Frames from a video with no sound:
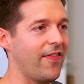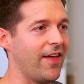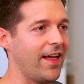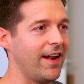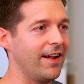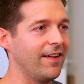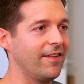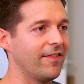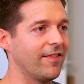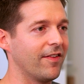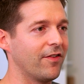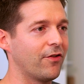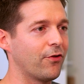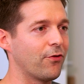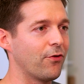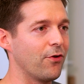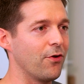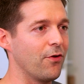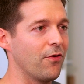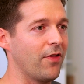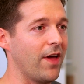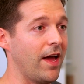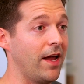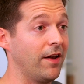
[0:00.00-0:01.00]
that is the
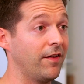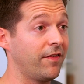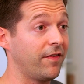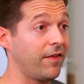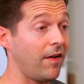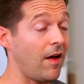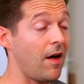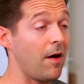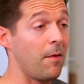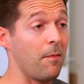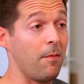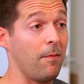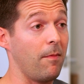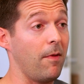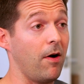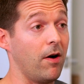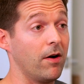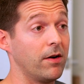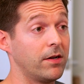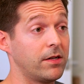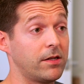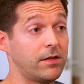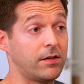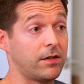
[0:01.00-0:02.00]
truth, and some
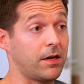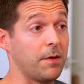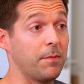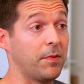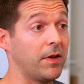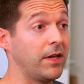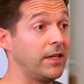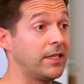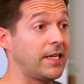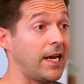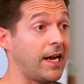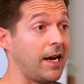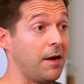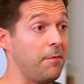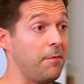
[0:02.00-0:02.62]
are completely taken